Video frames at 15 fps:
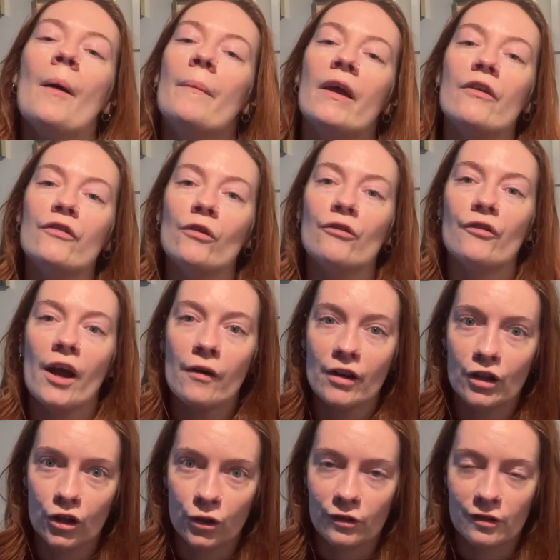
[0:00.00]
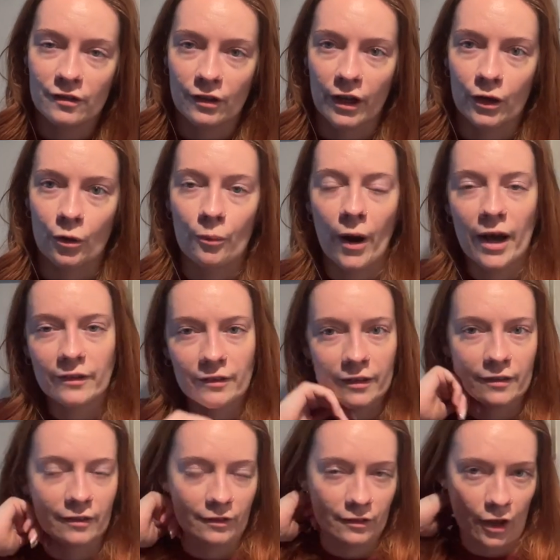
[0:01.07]
But if you're very new to cycle
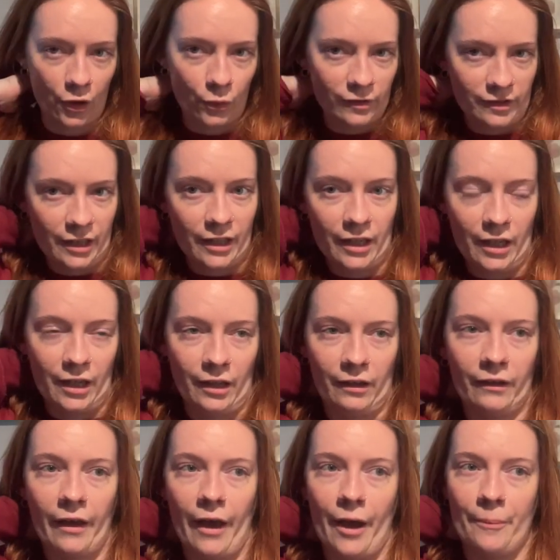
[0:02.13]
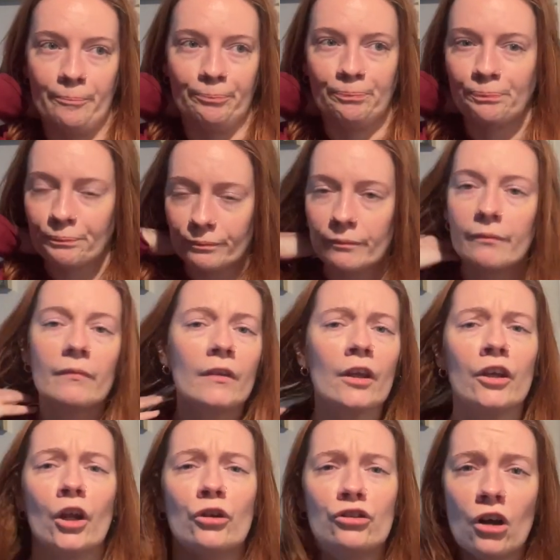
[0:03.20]
practice and cycle syncing and, um,
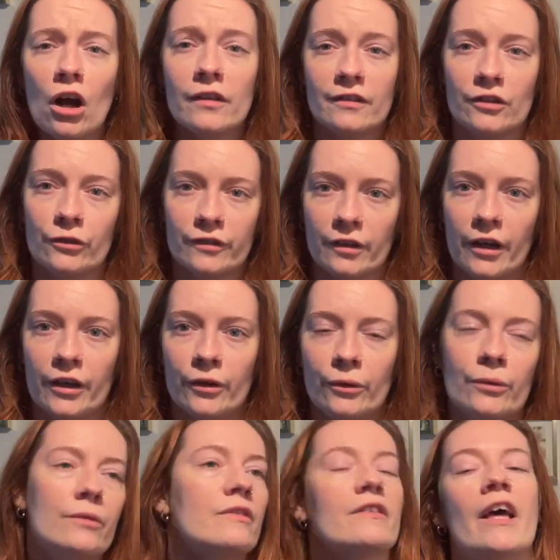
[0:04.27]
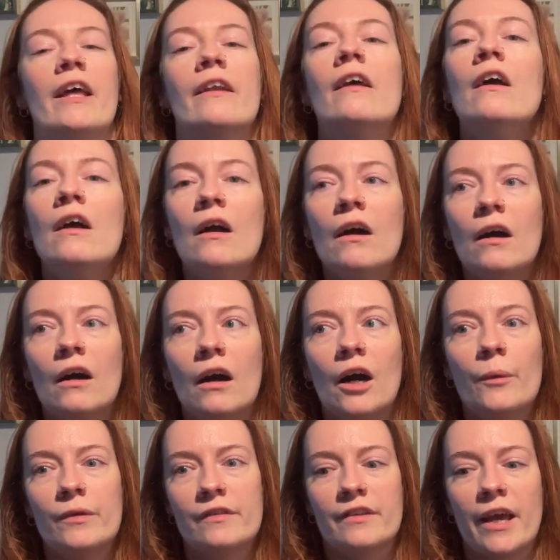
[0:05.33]
you know, charting your cycles, then I
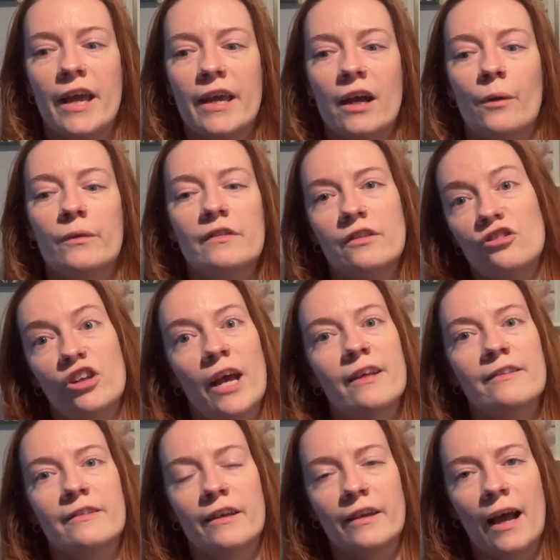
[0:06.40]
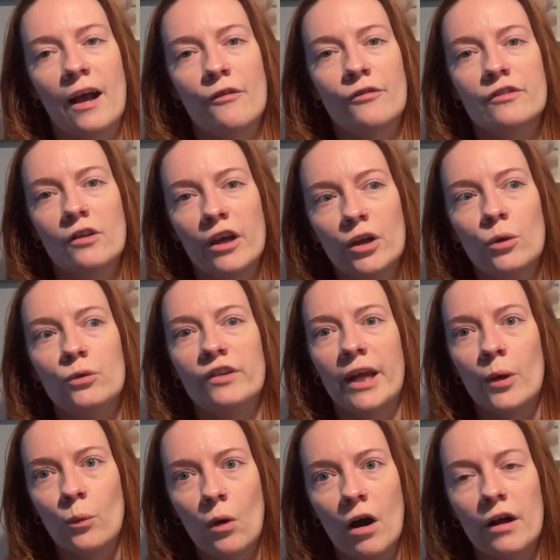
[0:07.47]
would say I would suggest that have cycle day
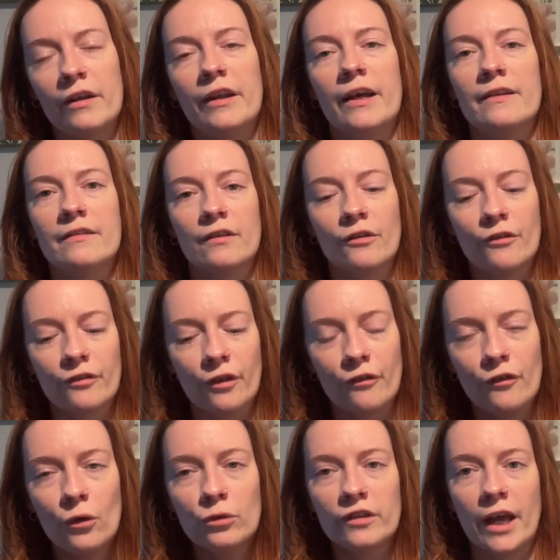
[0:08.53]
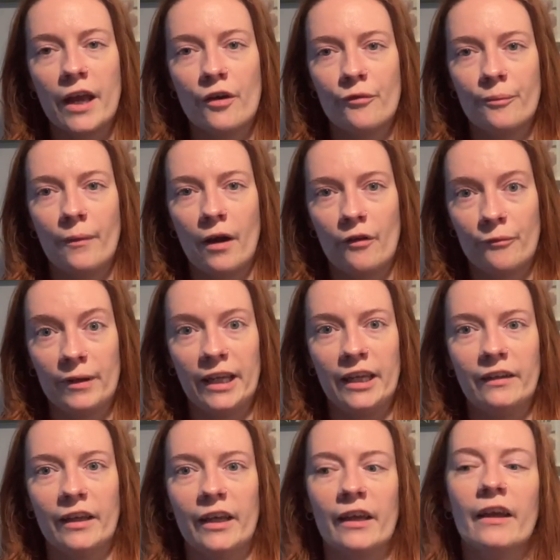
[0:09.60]
one as the, the full day of, of
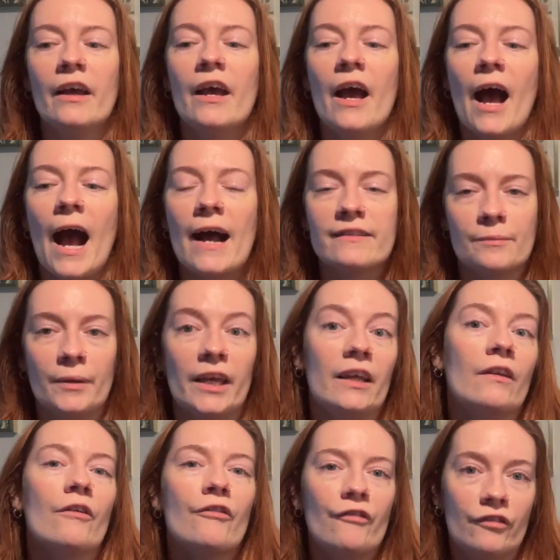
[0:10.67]
bleeding as being the